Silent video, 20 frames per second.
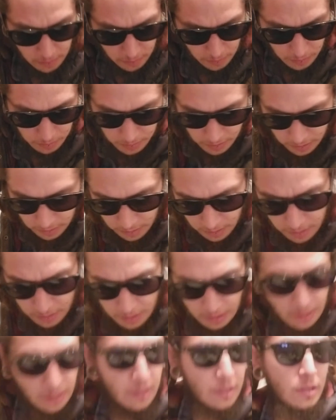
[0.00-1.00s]
Oops.
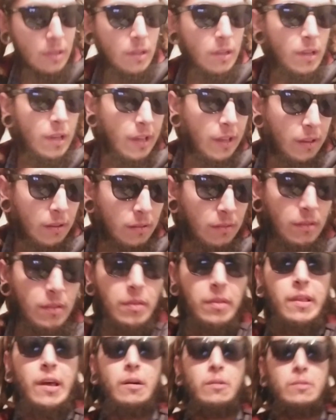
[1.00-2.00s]
Anywho,
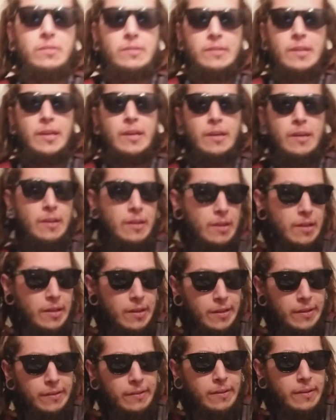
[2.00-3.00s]
that was that.
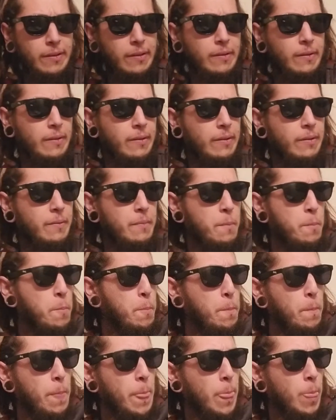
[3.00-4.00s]
And then
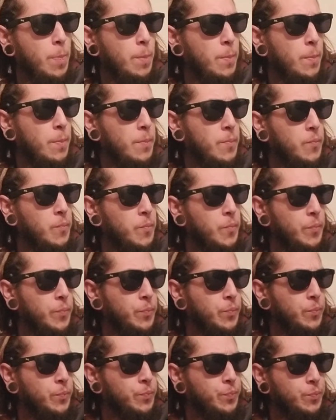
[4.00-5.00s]

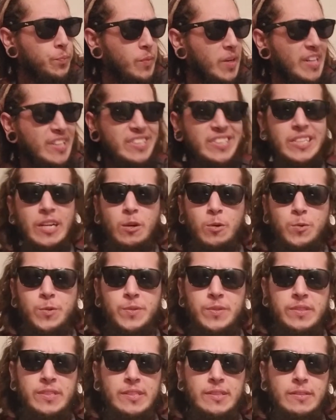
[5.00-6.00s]
my shower
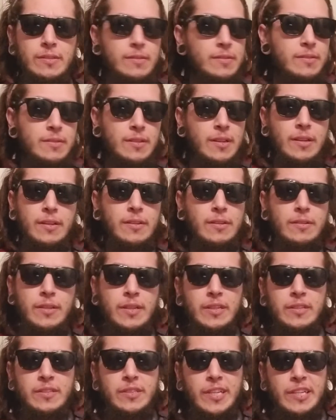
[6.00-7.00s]
routine, it
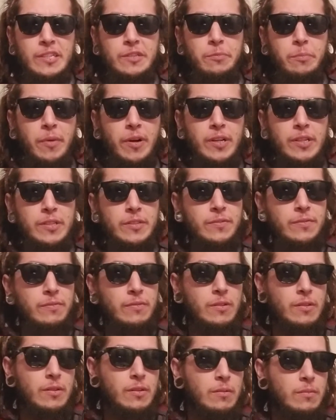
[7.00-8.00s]
didn't change much
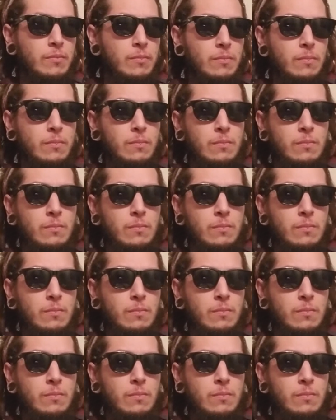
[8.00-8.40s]
from